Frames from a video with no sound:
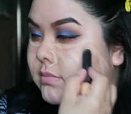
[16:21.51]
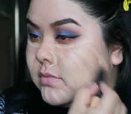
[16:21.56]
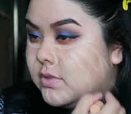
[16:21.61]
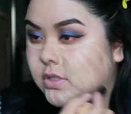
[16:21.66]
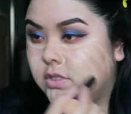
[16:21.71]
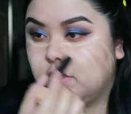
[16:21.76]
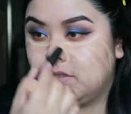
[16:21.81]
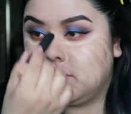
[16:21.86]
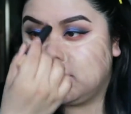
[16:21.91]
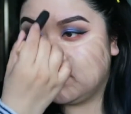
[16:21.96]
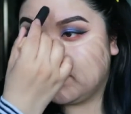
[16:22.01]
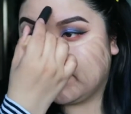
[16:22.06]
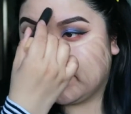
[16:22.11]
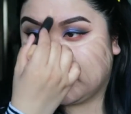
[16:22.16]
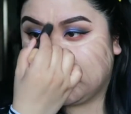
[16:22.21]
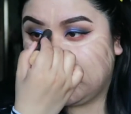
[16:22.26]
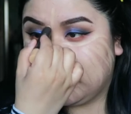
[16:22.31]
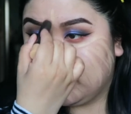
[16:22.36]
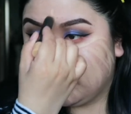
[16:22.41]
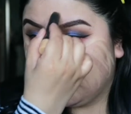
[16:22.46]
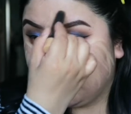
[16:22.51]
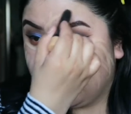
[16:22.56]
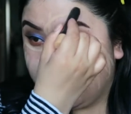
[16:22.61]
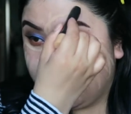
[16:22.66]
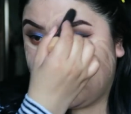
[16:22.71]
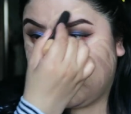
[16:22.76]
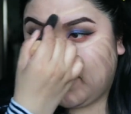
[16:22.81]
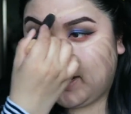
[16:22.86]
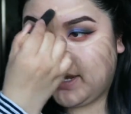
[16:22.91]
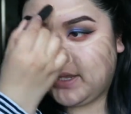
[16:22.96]
You could use it for
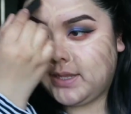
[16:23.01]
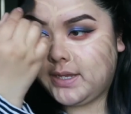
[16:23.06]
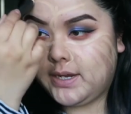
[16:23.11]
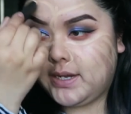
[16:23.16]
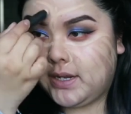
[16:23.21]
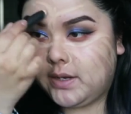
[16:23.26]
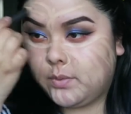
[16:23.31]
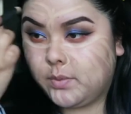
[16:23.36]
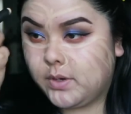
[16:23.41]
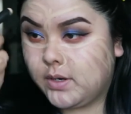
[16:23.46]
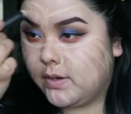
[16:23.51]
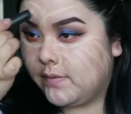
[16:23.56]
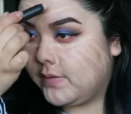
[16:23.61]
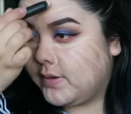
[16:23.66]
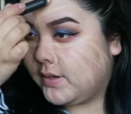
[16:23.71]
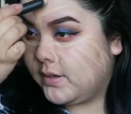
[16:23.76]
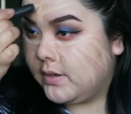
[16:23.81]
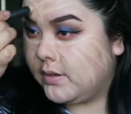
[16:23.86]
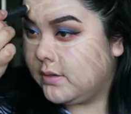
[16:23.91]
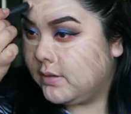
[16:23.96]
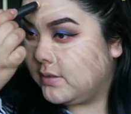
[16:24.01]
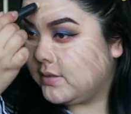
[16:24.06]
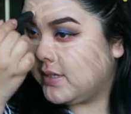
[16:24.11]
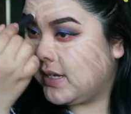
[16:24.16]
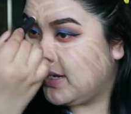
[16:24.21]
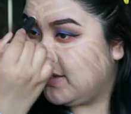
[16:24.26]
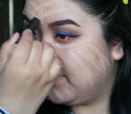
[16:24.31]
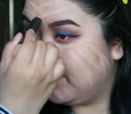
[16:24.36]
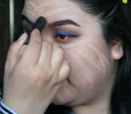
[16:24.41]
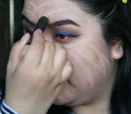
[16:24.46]
contouring, highlighting, whatever. It's
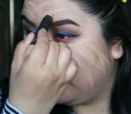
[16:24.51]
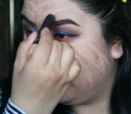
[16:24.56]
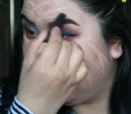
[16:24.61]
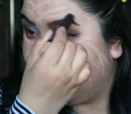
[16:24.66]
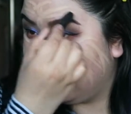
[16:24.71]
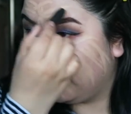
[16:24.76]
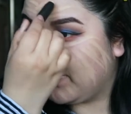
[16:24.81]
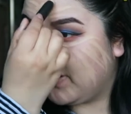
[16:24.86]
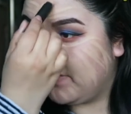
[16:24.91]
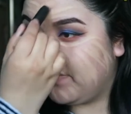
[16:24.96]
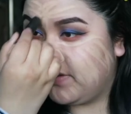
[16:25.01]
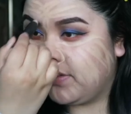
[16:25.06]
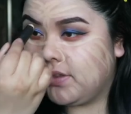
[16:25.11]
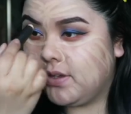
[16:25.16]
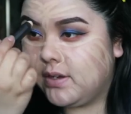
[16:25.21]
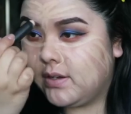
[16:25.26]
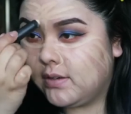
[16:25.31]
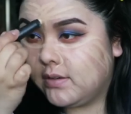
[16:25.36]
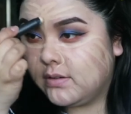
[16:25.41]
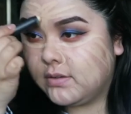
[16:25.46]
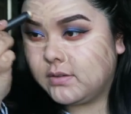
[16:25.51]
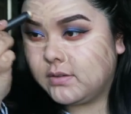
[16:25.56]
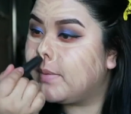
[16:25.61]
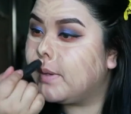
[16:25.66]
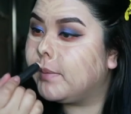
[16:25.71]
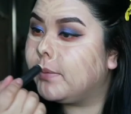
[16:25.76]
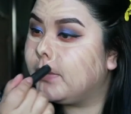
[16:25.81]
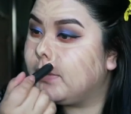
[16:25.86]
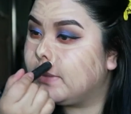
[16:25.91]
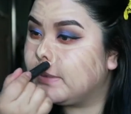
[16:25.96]
kind of meant for everything.
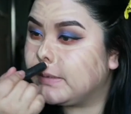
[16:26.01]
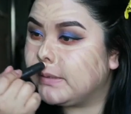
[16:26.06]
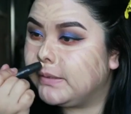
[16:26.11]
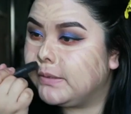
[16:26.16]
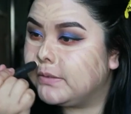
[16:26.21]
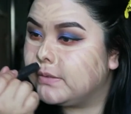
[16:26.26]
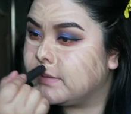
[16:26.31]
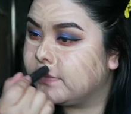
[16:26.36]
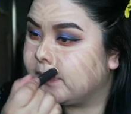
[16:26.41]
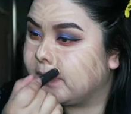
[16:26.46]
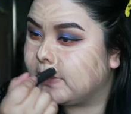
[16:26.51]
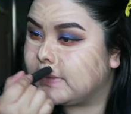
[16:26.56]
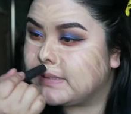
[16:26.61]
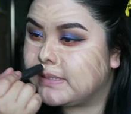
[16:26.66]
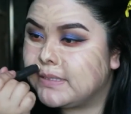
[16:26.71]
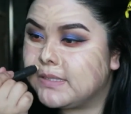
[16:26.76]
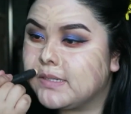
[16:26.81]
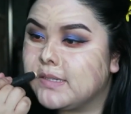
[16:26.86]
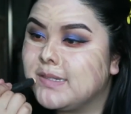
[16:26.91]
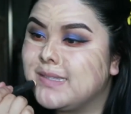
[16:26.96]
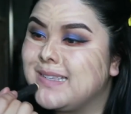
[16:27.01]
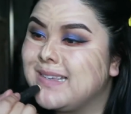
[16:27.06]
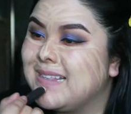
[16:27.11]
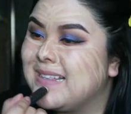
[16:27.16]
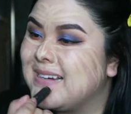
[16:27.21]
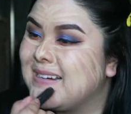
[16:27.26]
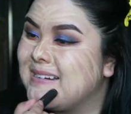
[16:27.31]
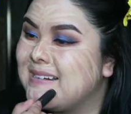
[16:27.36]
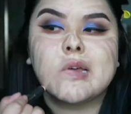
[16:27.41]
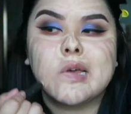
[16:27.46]
People usually use it for
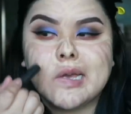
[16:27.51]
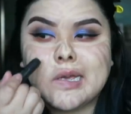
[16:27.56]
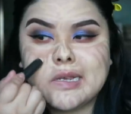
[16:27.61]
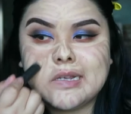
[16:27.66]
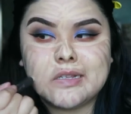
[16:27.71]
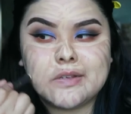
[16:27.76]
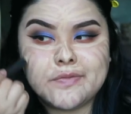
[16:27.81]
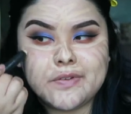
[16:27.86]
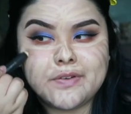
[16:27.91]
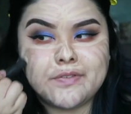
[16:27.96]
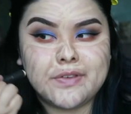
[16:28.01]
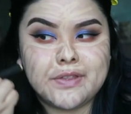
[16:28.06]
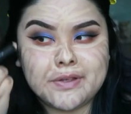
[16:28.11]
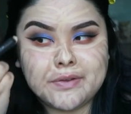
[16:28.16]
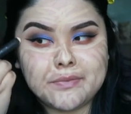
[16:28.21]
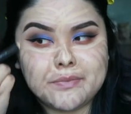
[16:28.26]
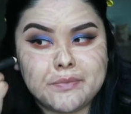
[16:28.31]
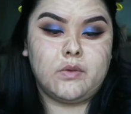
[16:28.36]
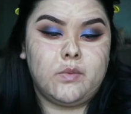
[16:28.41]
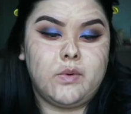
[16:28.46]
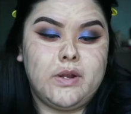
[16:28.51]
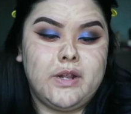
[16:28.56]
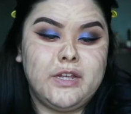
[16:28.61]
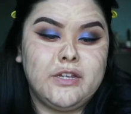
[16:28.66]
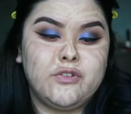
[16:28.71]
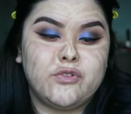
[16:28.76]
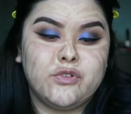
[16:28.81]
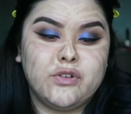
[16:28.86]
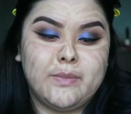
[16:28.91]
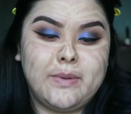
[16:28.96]
concealer. I use it for everything. When I
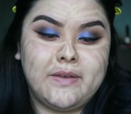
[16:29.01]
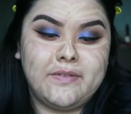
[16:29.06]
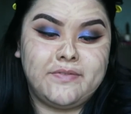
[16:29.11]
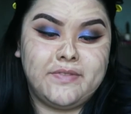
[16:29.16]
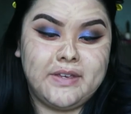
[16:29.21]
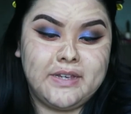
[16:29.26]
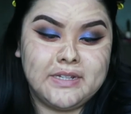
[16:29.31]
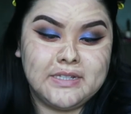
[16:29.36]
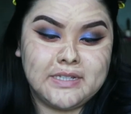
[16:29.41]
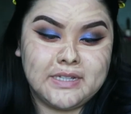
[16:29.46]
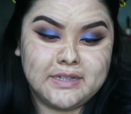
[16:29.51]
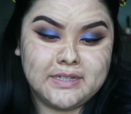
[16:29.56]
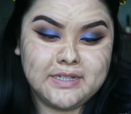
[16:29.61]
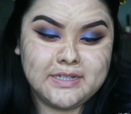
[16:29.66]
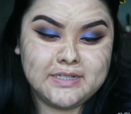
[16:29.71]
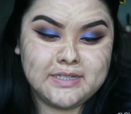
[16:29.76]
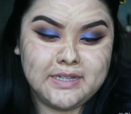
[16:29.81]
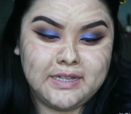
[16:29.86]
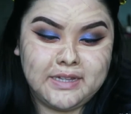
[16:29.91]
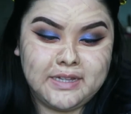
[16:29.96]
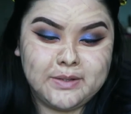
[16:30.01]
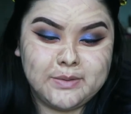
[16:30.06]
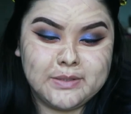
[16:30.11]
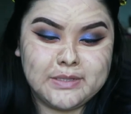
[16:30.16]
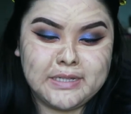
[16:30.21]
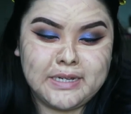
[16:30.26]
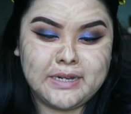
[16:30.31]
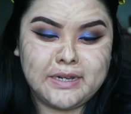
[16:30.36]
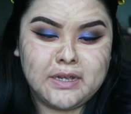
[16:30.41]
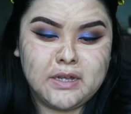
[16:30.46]
drew on my face like this, Ilya
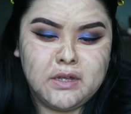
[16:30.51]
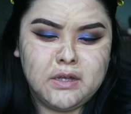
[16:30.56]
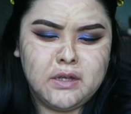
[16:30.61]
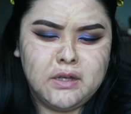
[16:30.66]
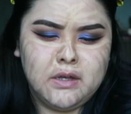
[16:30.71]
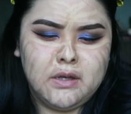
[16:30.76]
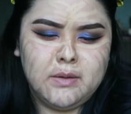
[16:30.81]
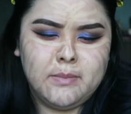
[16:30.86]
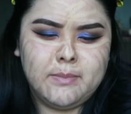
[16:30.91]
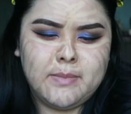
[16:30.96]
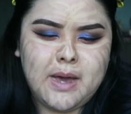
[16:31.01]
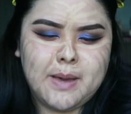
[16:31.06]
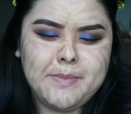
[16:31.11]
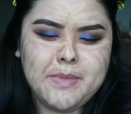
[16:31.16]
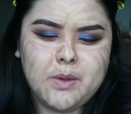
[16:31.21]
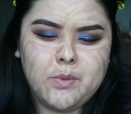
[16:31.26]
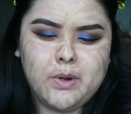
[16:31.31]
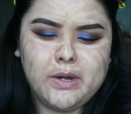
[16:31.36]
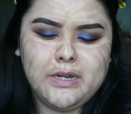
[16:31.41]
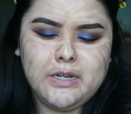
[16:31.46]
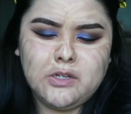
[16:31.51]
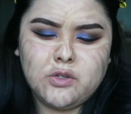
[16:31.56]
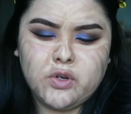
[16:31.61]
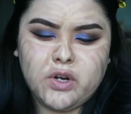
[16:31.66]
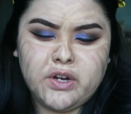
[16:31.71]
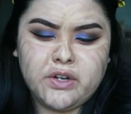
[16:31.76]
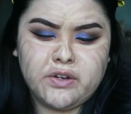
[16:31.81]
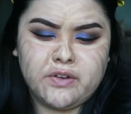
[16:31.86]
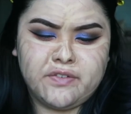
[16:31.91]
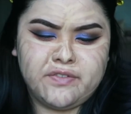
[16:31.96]
was like, "Mommy, why are you
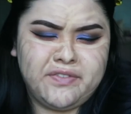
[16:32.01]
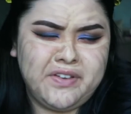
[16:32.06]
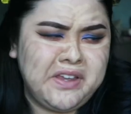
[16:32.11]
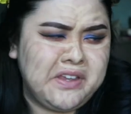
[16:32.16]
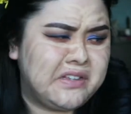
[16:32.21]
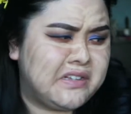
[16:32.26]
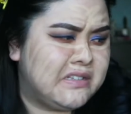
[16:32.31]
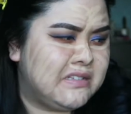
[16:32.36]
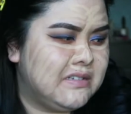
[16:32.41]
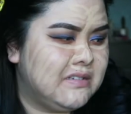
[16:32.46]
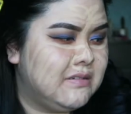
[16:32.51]
drawing your face?